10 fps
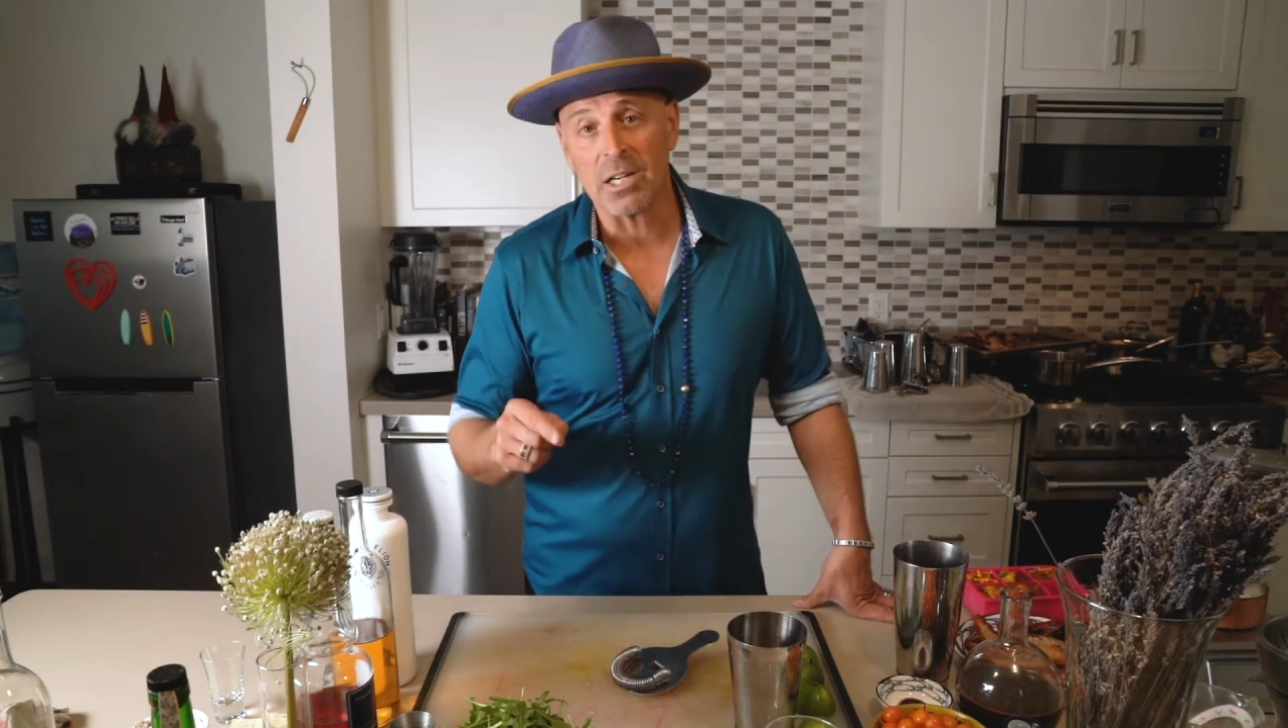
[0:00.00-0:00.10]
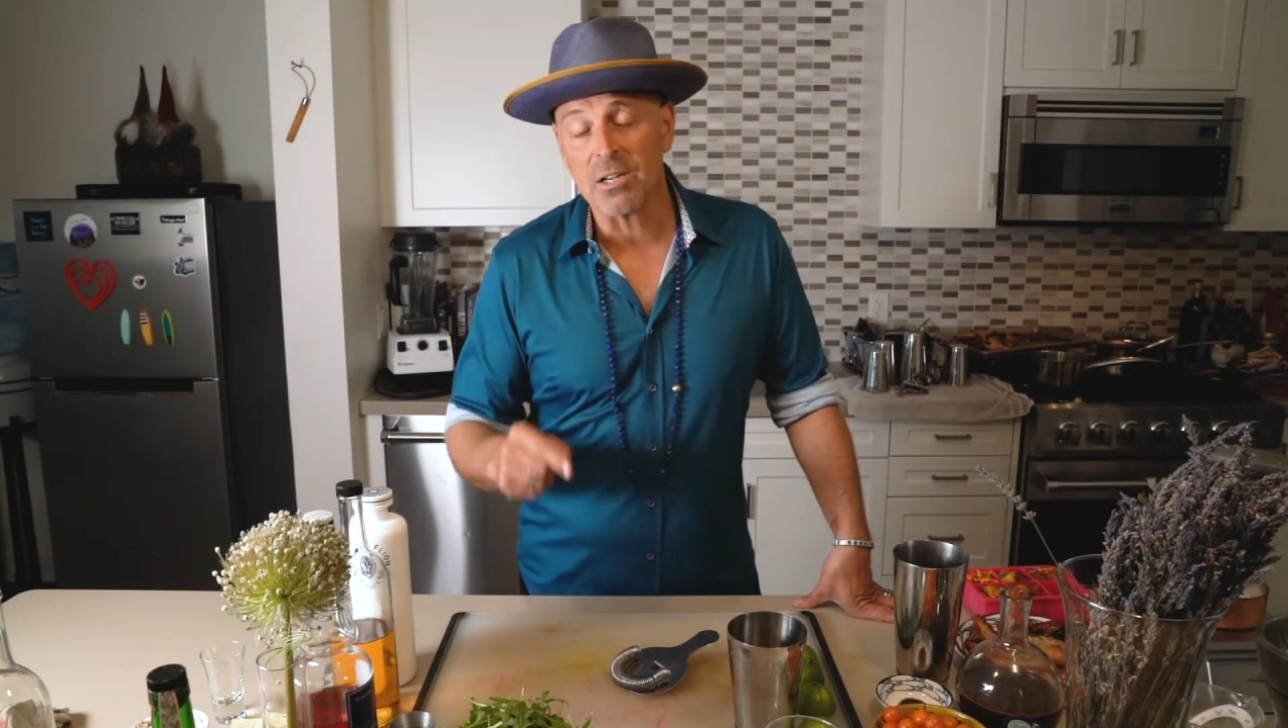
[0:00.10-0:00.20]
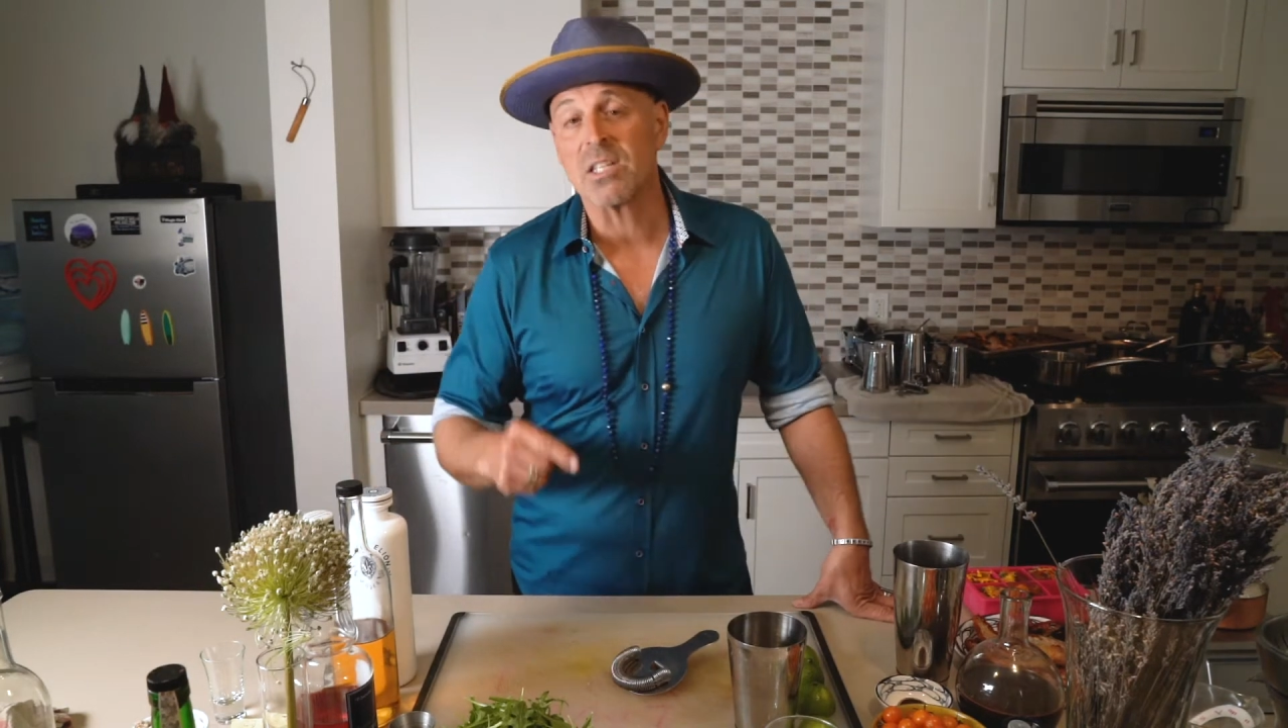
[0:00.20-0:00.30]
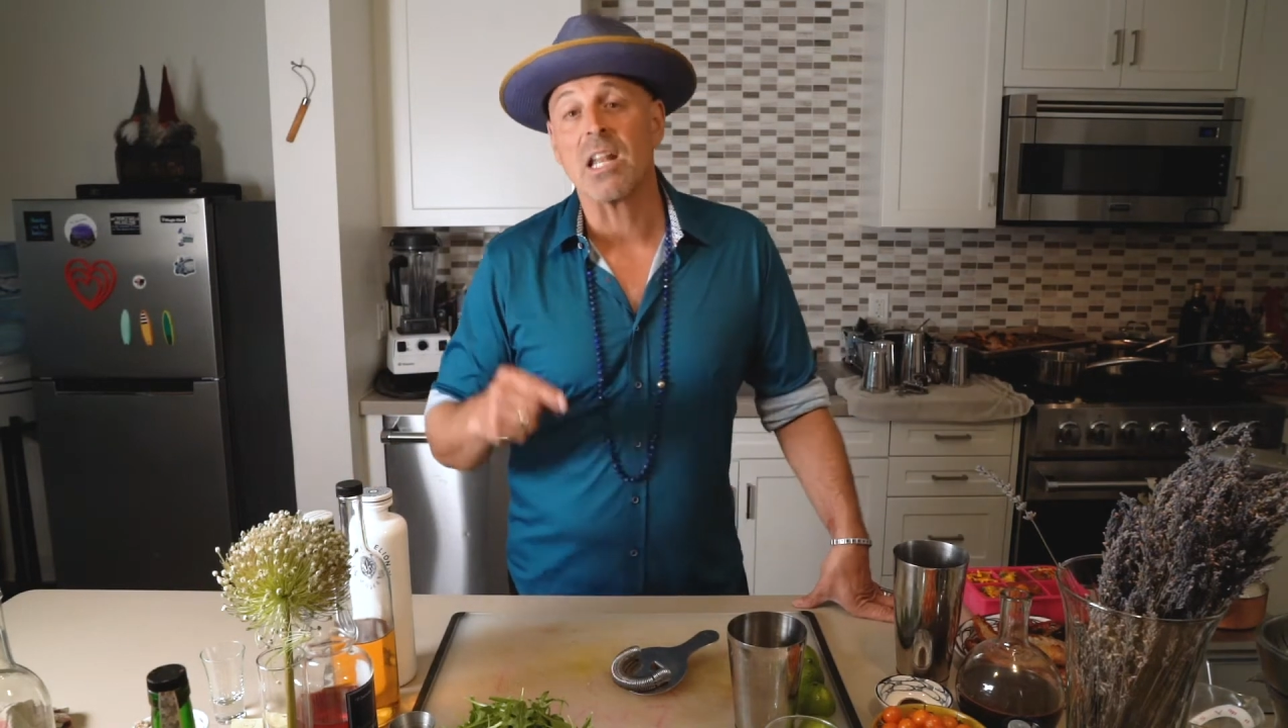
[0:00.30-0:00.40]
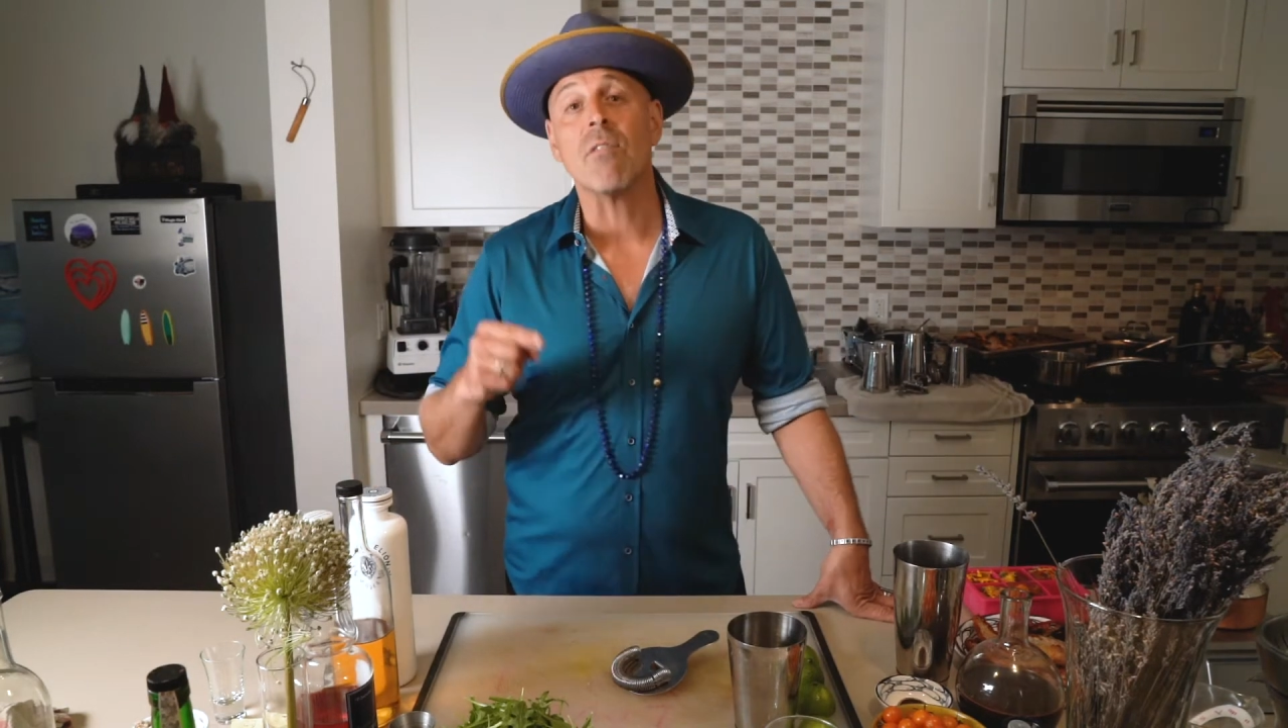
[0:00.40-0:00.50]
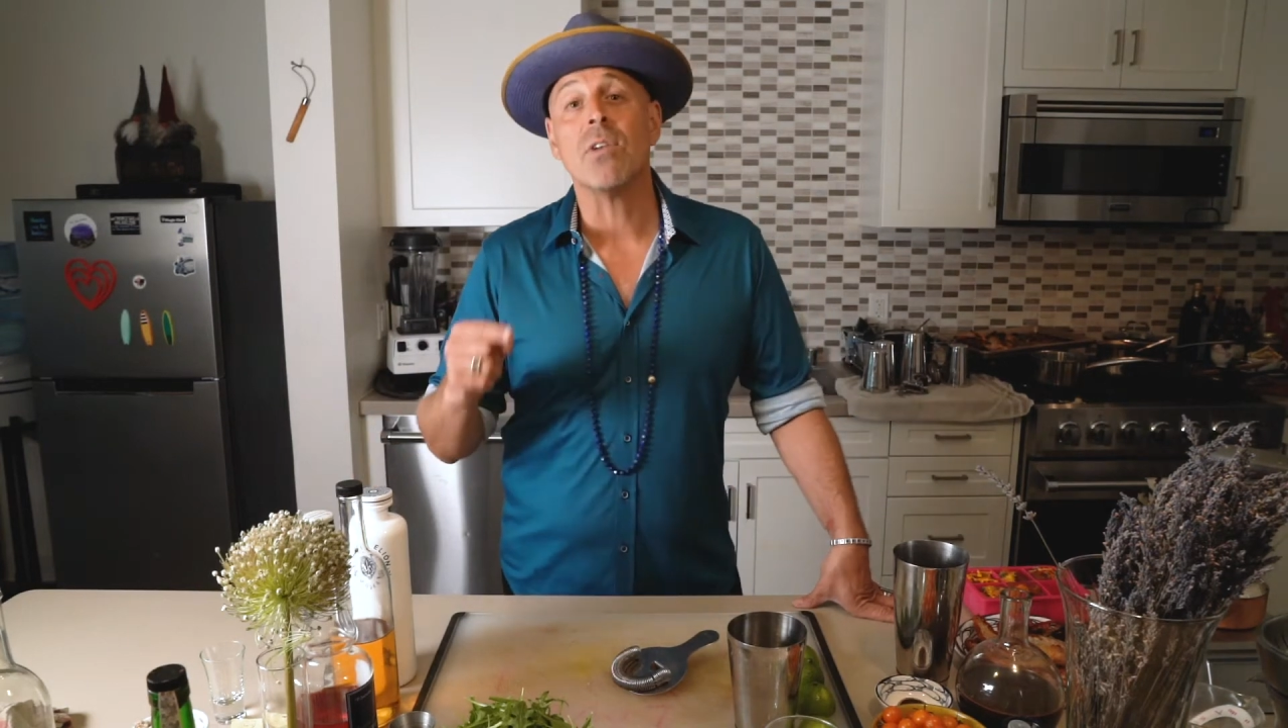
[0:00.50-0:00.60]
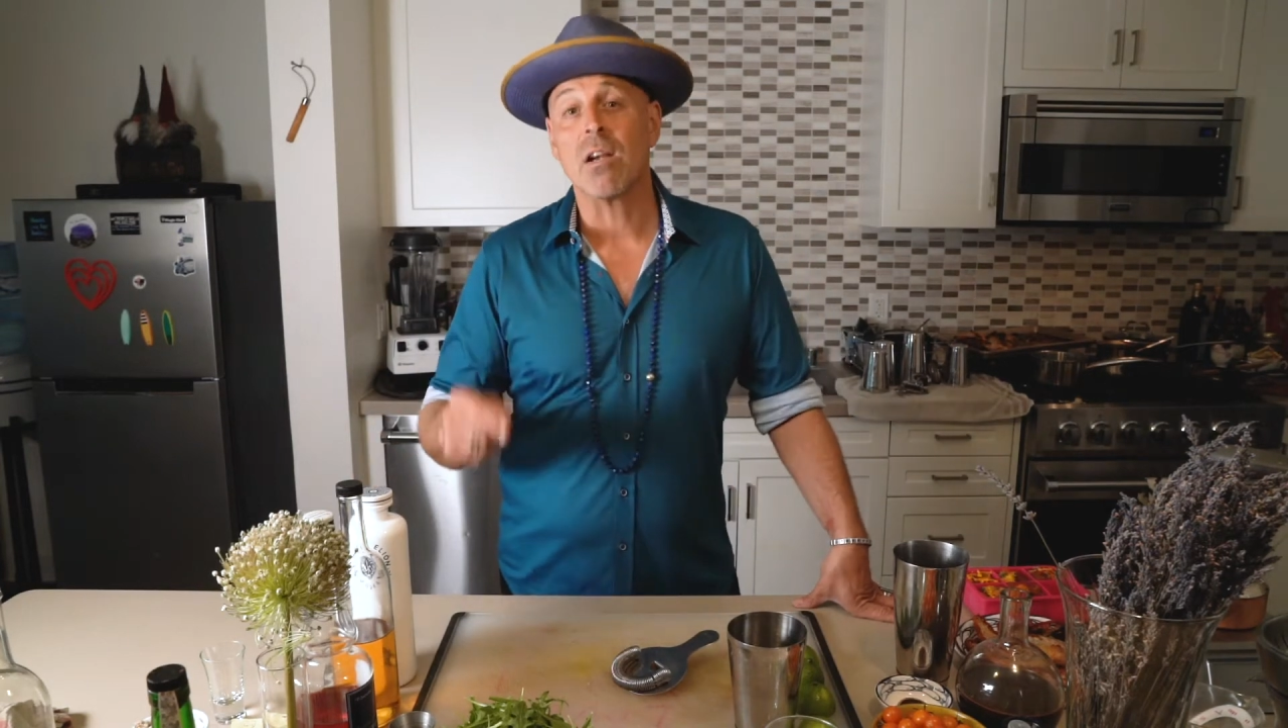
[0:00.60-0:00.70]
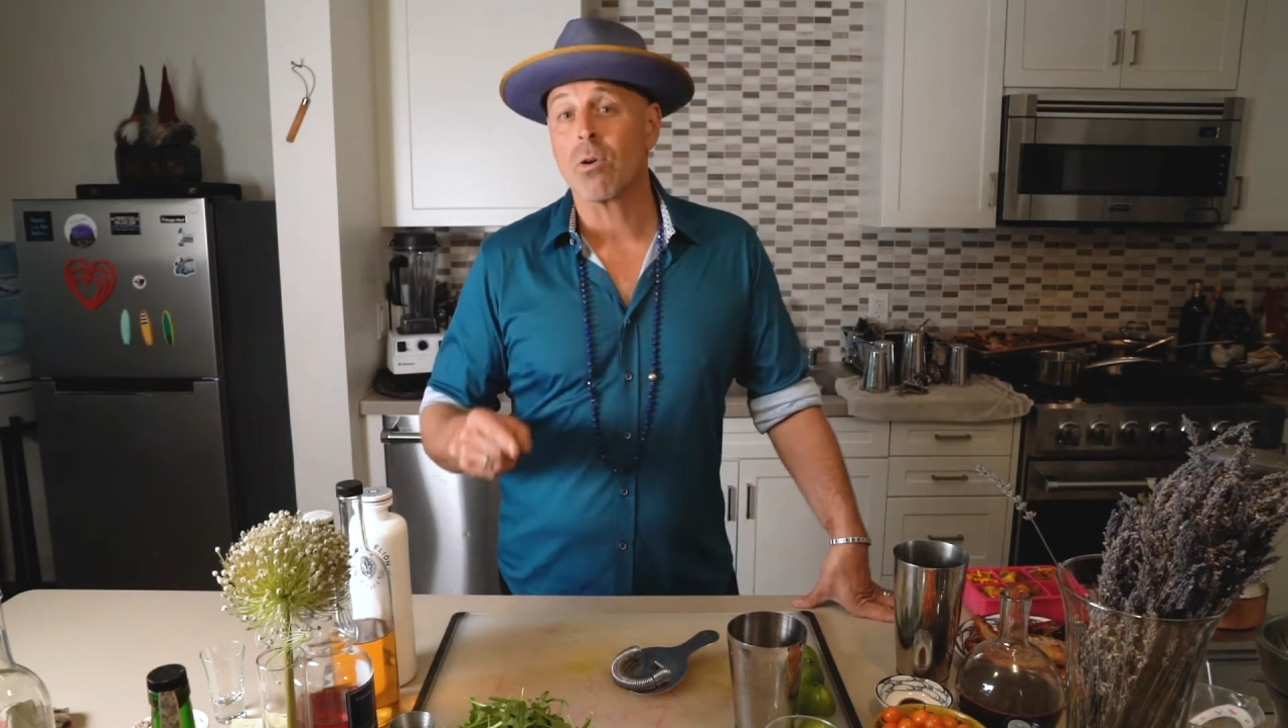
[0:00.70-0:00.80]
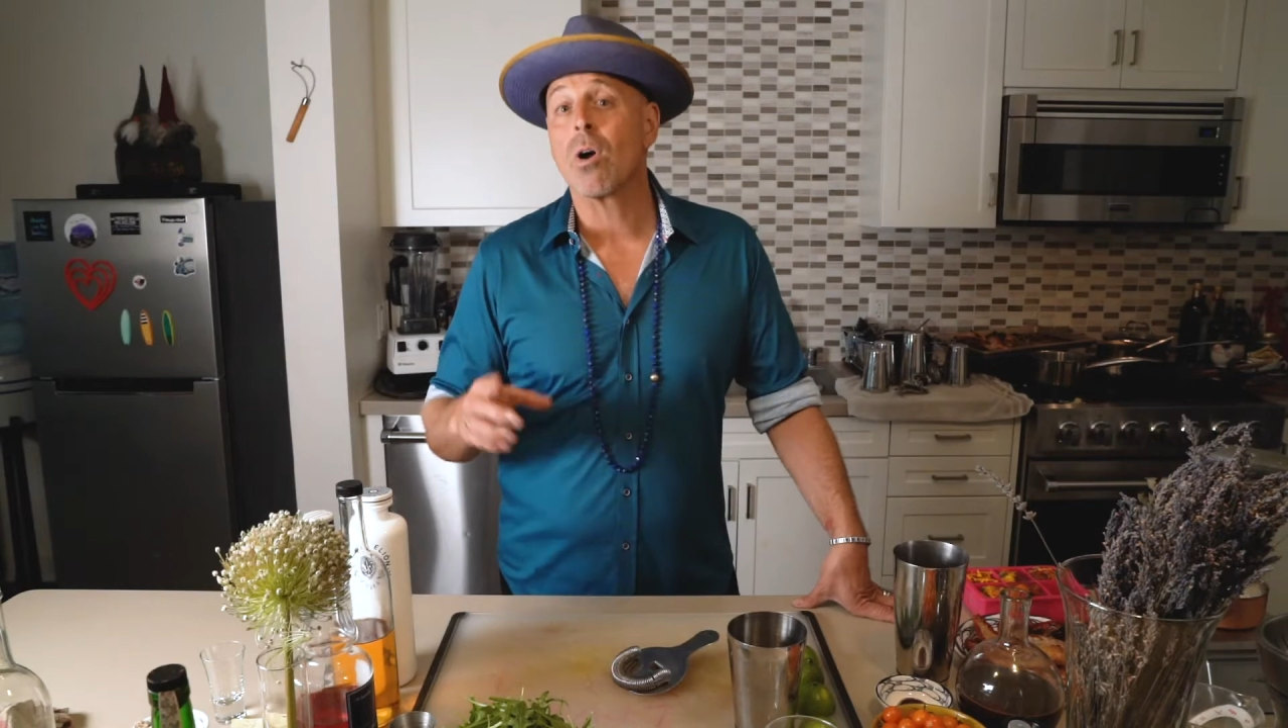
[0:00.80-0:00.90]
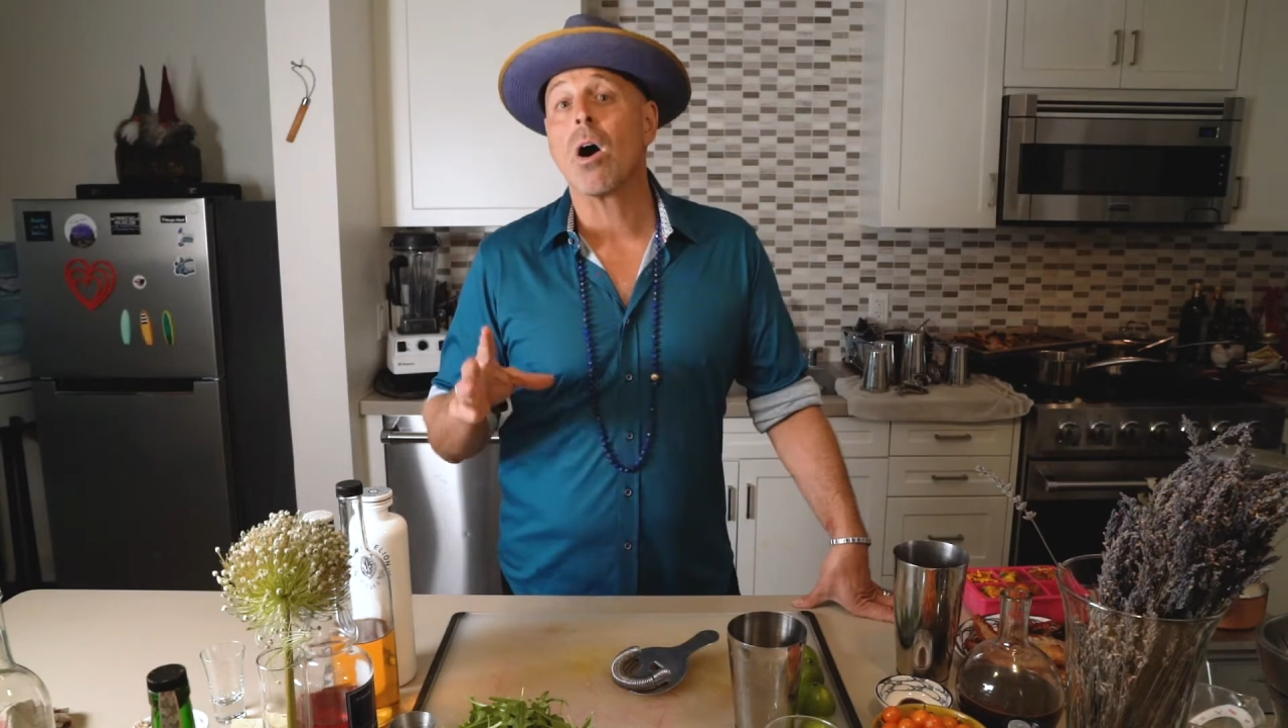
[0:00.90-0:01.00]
years that I've never